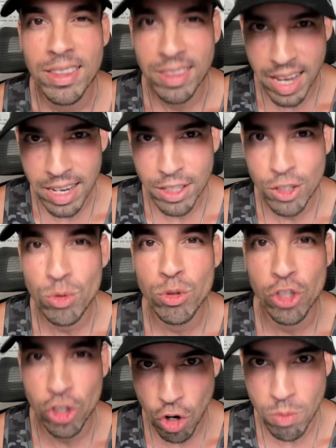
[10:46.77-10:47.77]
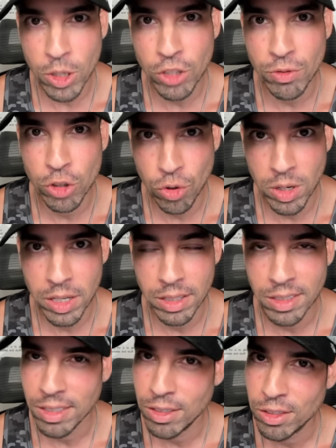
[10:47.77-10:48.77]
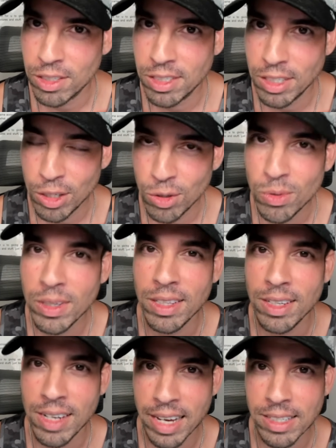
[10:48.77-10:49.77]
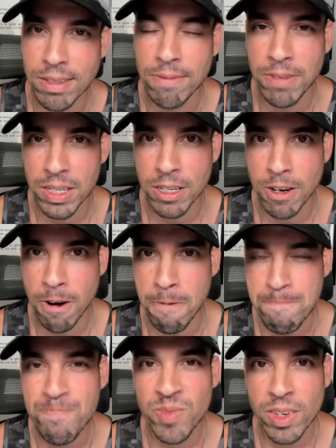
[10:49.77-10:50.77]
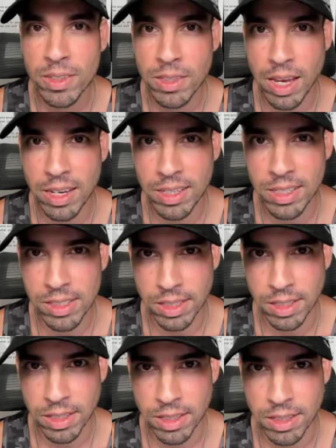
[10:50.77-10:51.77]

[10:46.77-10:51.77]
Thank you so much for joining. I'll see you in the next video. Take it easy.